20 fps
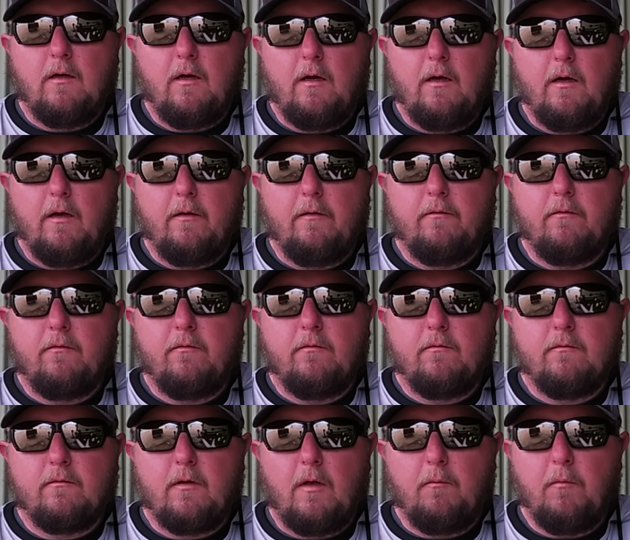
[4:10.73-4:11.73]
I've
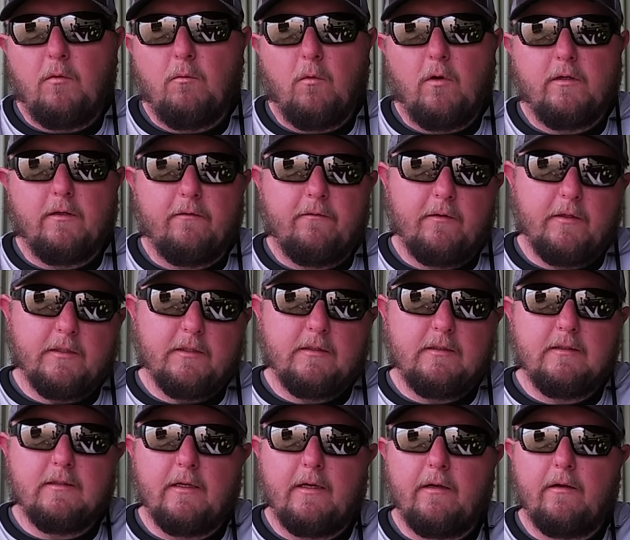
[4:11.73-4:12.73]
been wanting to fish
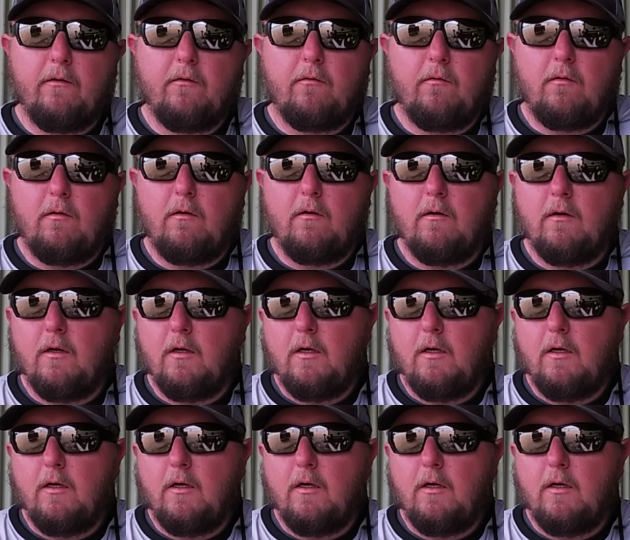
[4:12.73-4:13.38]
these things for